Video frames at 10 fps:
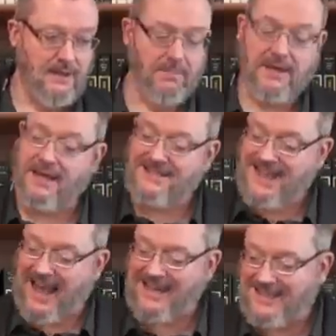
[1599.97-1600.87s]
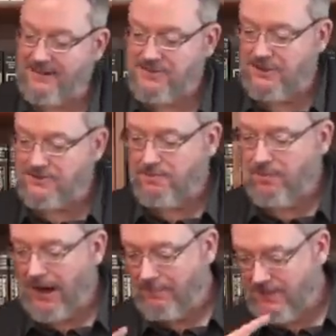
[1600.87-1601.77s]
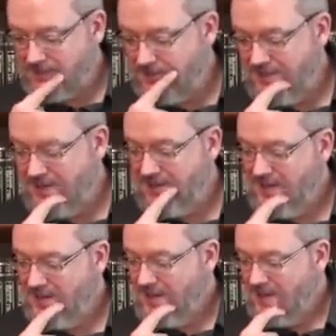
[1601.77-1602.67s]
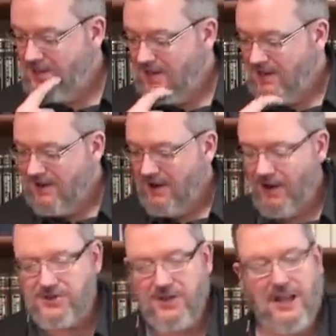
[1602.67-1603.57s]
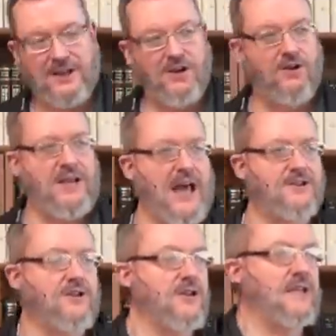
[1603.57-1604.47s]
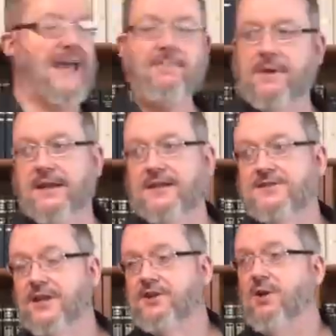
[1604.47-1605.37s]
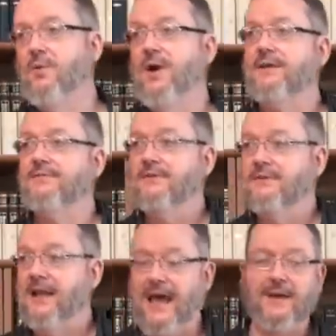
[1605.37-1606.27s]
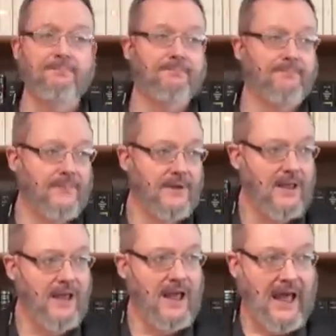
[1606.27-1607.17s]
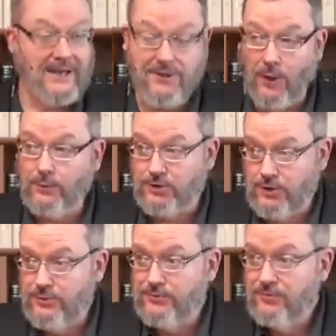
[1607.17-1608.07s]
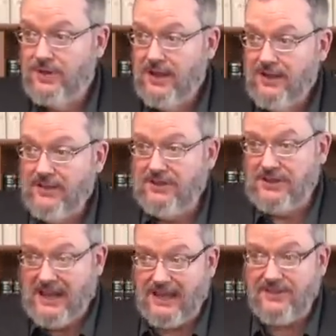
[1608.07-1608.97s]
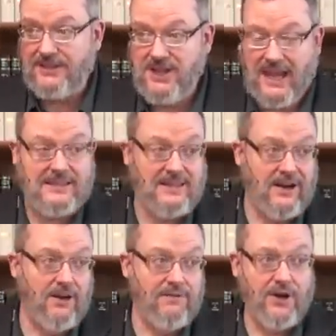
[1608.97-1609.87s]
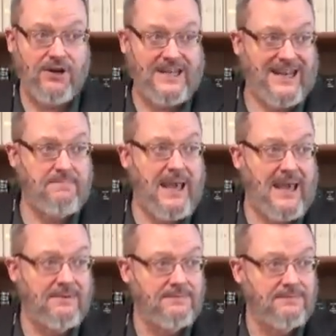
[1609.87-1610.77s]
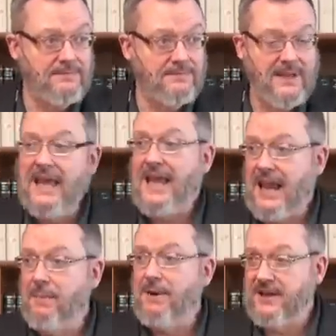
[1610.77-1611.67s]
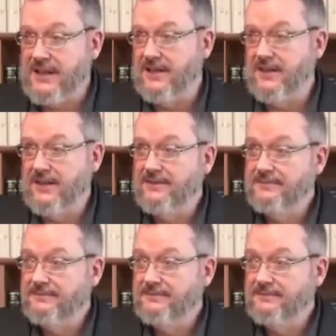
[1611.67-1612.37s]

But yet God gives us a promise. Aren't you glad? You know, God could have came in and said, you know what, Adam, I told you that the day that you ate thereof, you're a dead man, and I'm here to kill you.